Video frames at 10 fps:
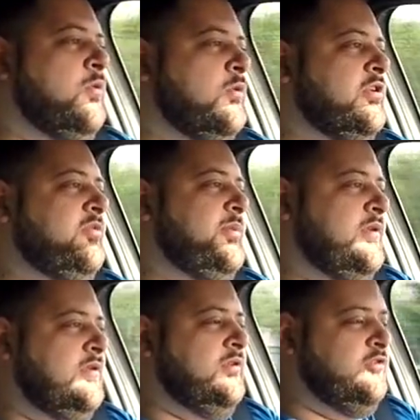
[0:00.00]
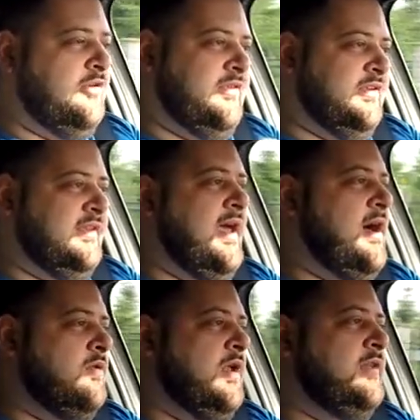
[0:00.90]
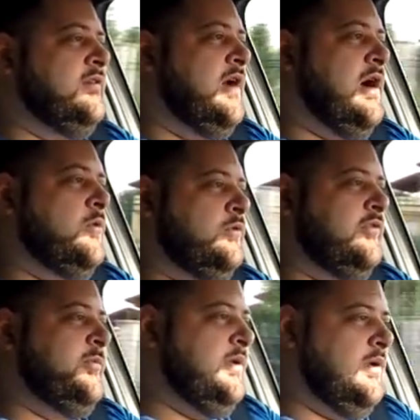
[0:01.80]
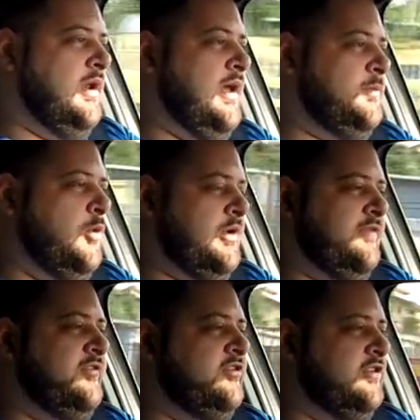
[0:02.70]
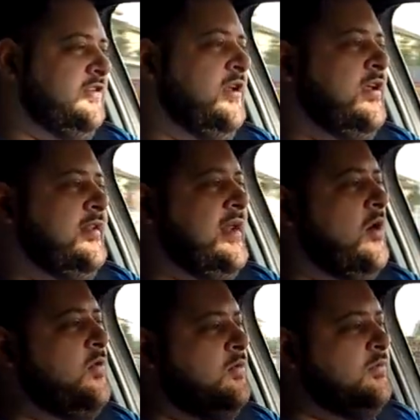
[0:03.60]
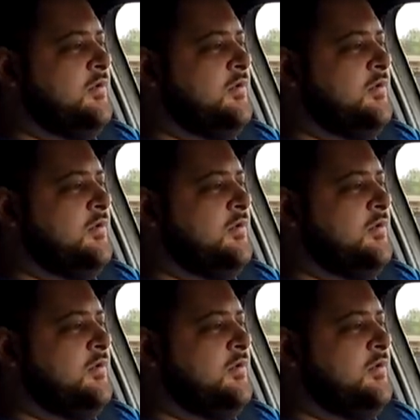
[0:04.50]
would have been driven down and the car would have been a lot more efficient. Now,